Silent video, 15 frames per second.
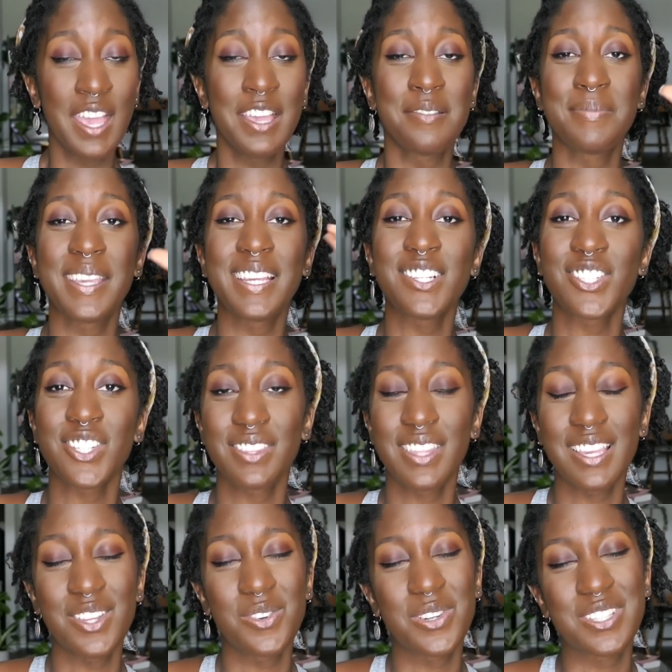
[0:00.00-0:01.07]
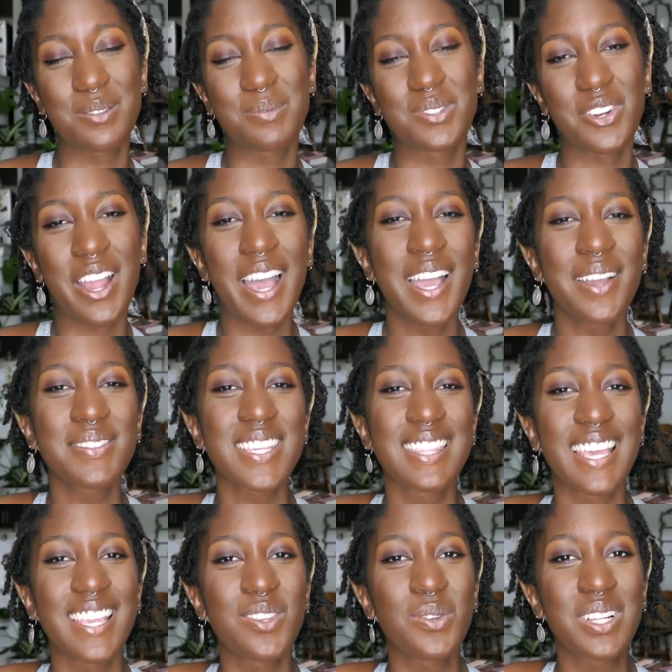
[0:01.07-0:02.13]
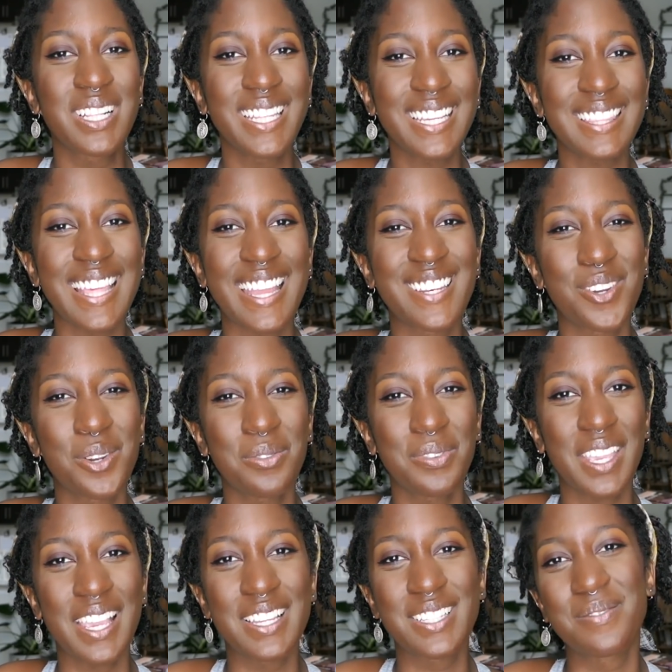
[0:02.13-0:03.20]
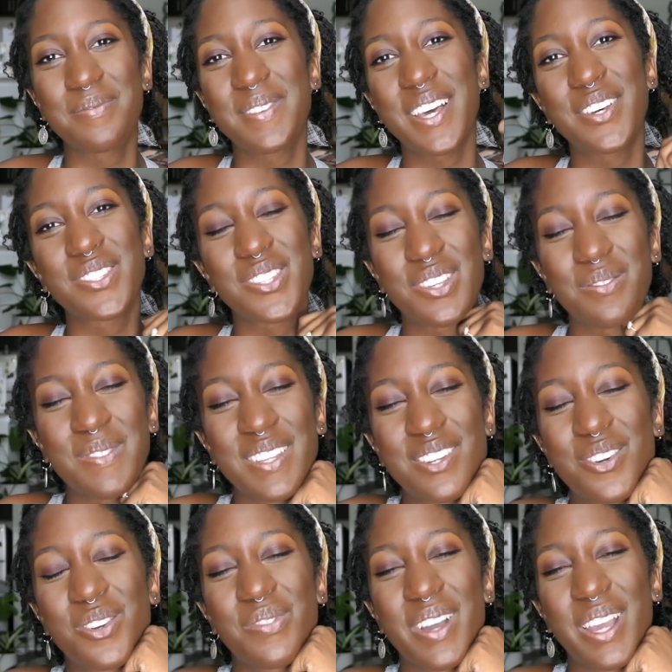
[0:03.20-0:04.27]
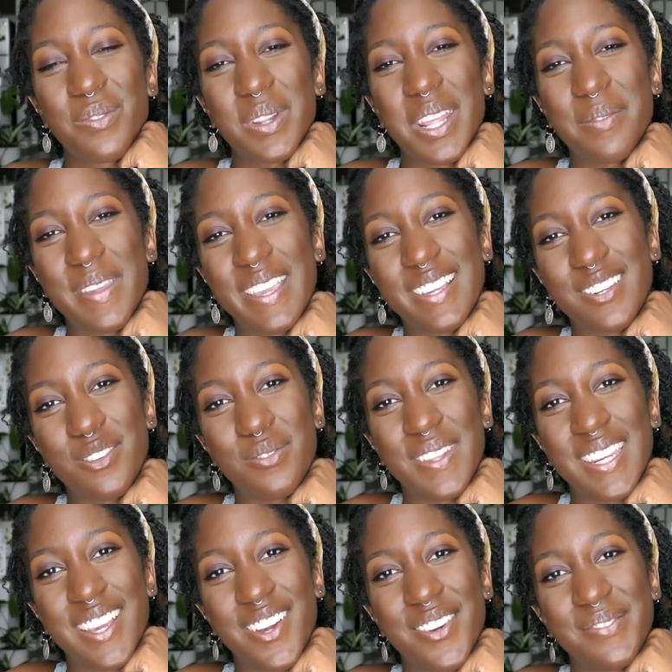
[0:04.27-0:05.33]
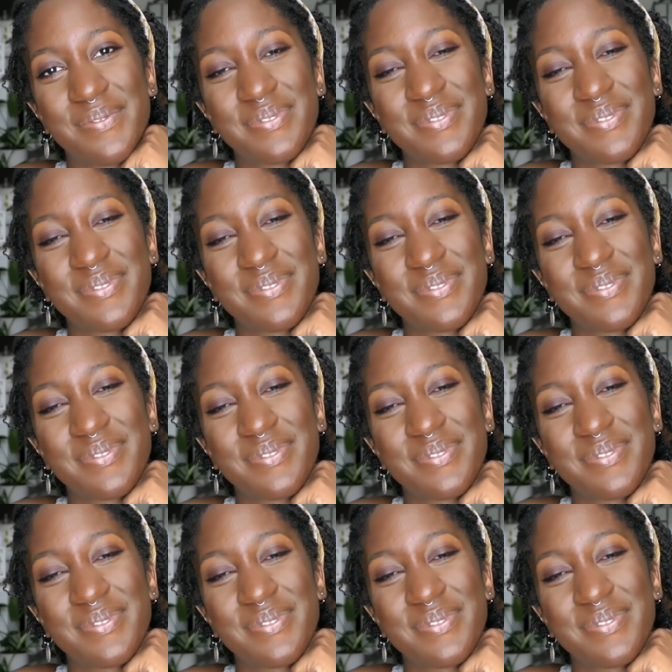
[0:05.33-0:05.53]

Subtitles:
make sure that you are subscribed and that you click that notification bell so you can be notified when I make a new video.